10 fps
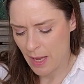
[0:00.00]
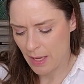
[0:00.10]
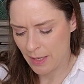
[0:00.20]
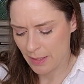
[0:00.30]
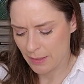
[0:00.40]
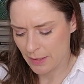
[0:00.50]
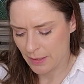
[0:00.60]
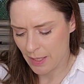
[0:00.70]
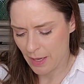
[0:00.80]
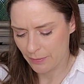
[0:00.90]
and I did
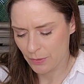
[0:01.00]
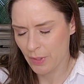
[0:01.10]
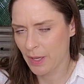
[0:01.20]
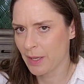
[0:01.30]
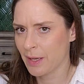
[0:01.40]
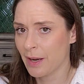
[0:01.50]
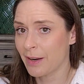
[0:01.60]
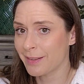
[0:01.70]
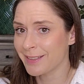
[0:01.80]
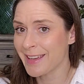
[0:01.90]
have to, I
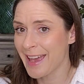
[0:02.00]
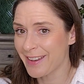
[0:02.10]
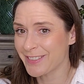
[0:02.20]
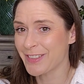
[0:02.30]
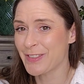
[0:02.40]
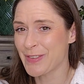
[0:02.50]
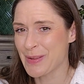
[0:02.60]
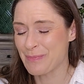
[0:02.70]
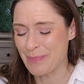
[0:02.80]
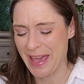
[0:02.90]
hardly ever
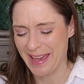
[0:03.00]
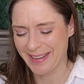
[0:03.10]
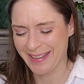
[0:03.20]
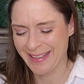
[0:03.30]
rib back,